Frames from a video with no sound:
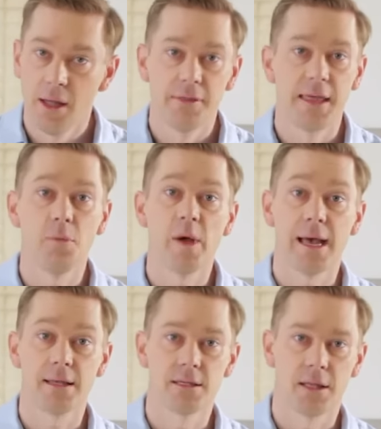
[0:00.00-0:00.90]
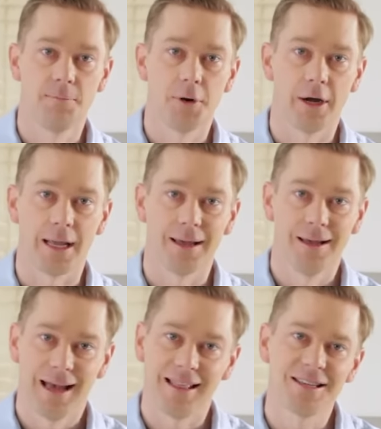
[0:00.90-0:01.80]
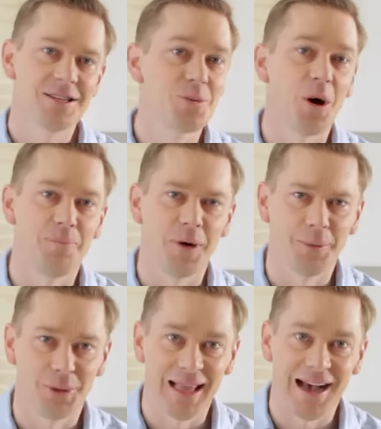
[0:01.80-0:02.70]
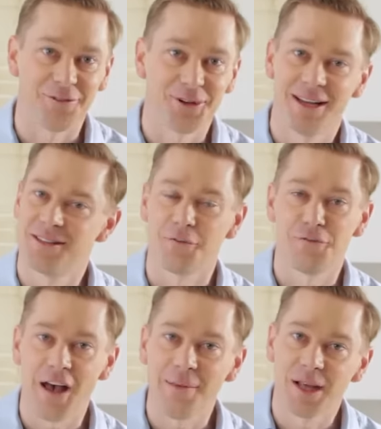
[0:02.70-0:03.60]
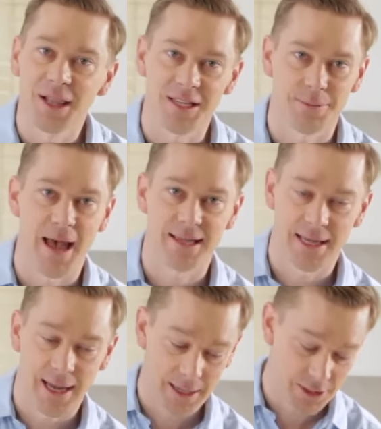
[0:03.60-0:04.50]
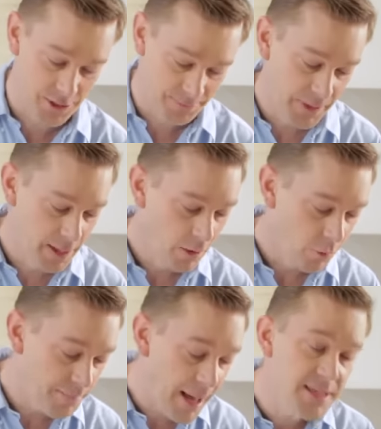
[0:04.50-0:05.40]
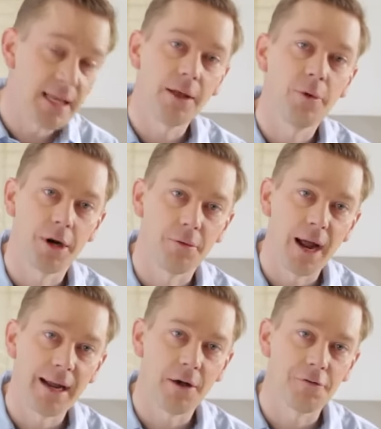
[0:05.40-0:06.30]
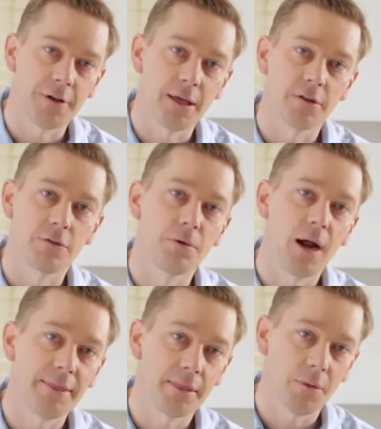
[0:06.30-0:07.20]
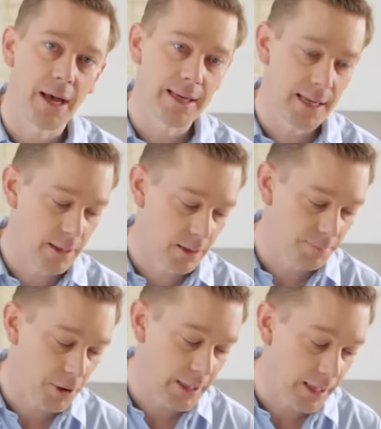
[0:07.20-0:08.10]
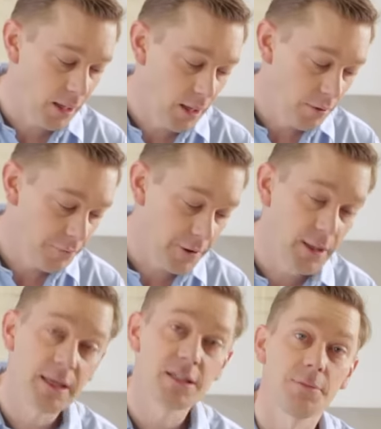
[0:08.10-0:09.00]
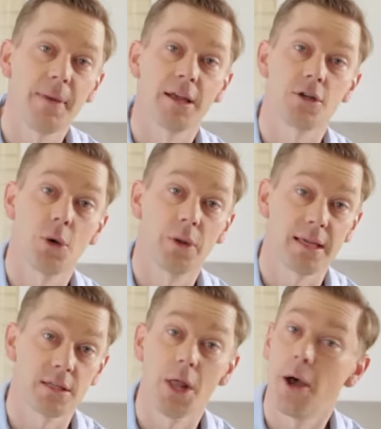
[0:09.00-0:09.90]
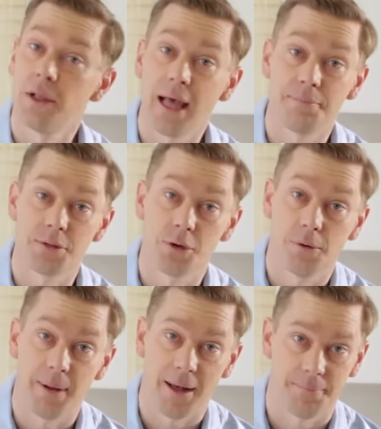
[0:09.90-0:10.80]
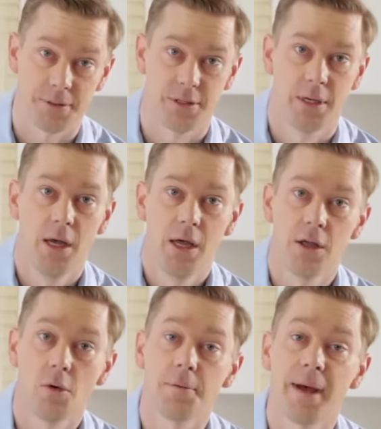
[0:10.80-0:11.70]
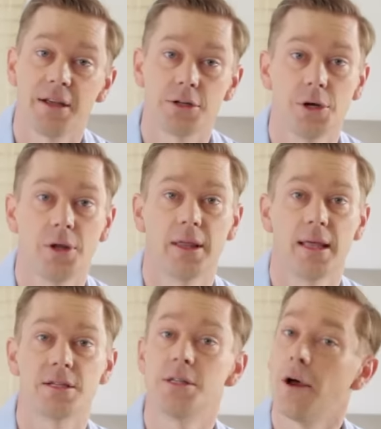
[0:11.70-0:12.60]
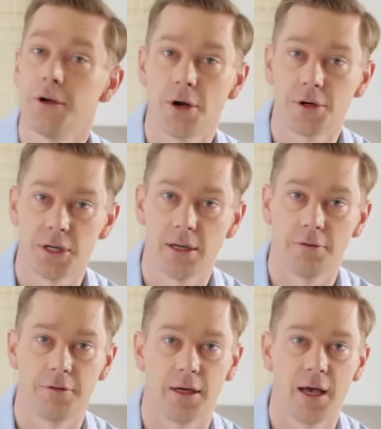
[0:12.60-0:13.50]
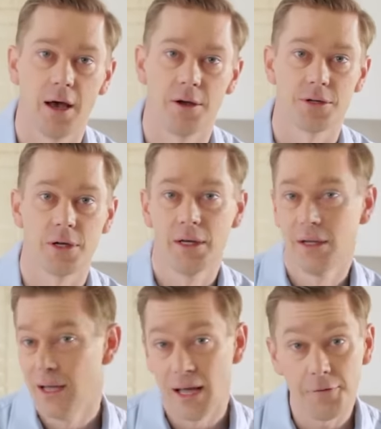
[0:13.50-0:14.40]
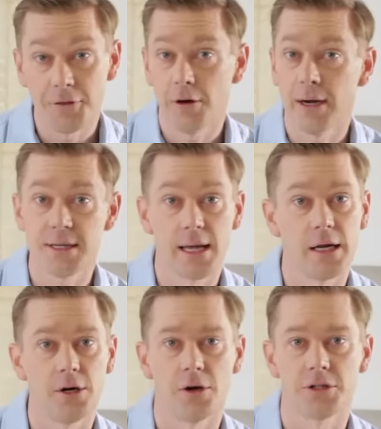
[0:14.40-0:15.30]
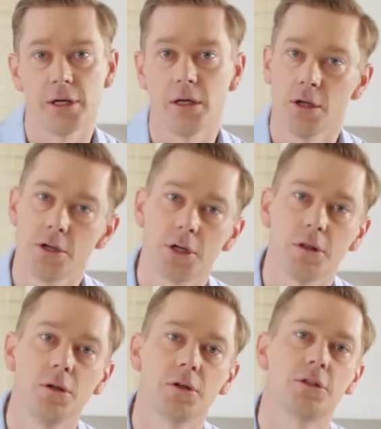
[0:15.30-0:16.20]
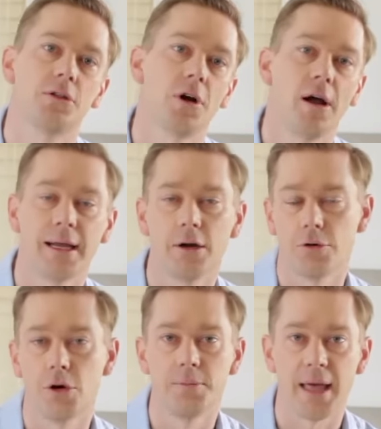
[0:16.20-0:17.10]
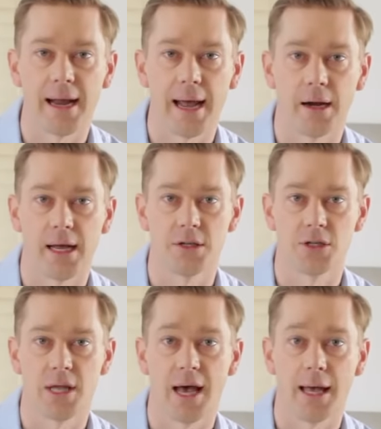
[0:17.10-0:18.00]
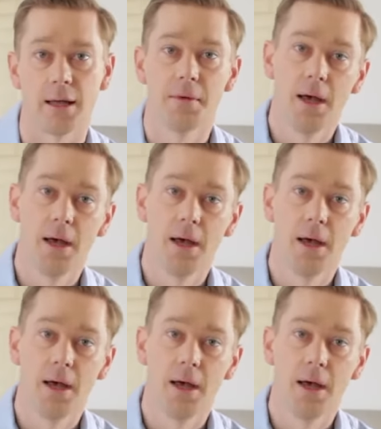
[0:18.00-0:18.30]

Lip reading: Then we head to the body, and this is what Bob will love. It's a fabulous massage. We basically want to run our fingers right the way down the body, feeling make sure there's no lumps or bumps. You want to make sure that there's no knotting of the coat. If there is any knotting, you should look to try and groom that out each day.